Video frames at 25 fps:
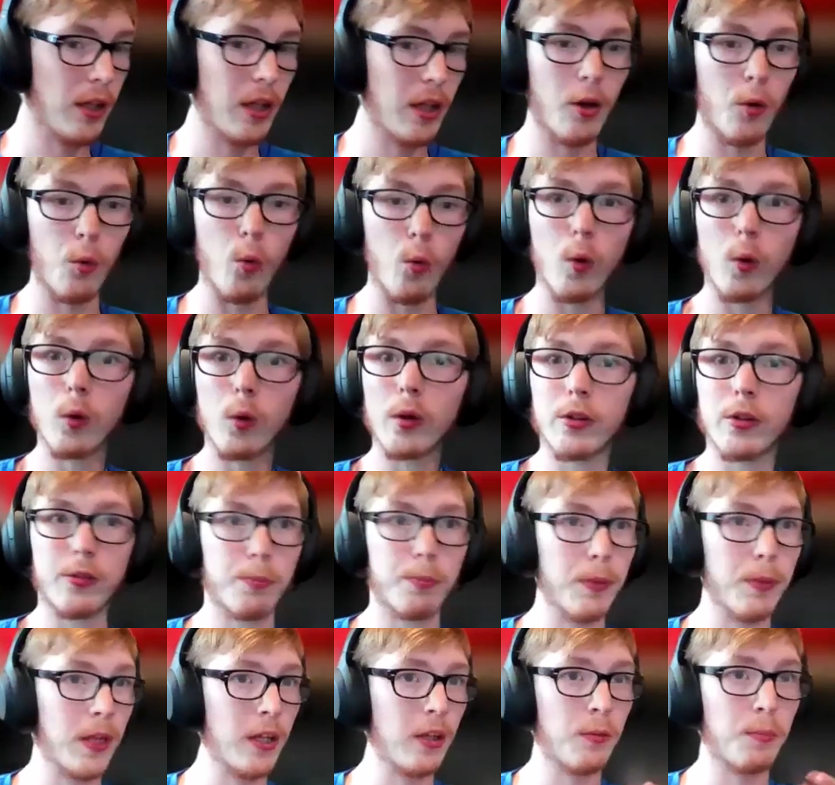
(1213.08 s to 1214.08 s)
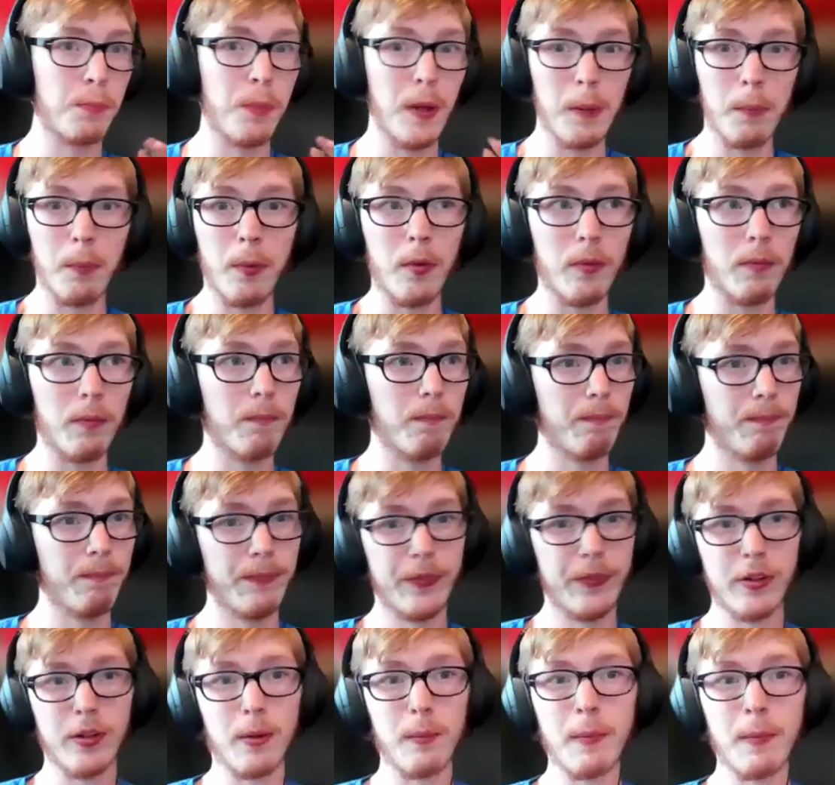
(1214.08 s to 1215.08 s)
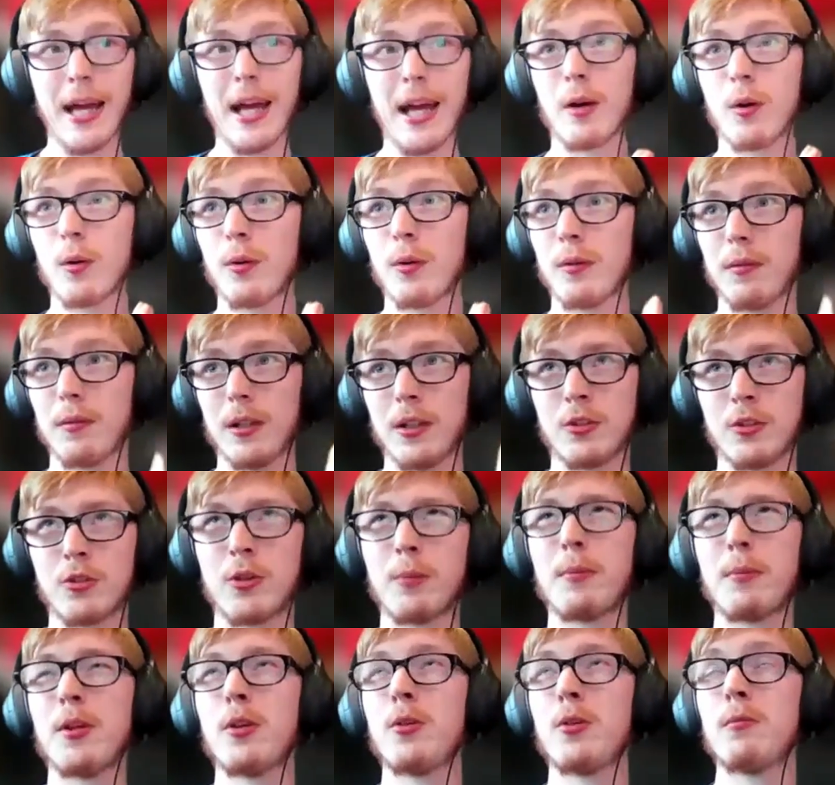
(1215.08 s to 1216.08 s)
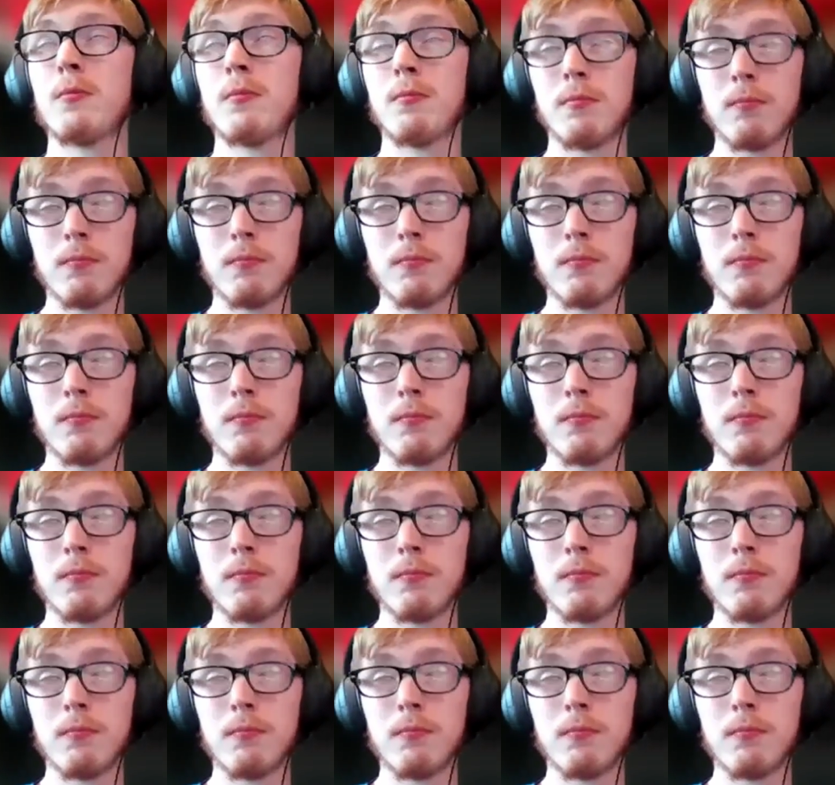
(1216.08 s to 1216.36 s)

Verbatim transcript: get awards, because people somehow attribute,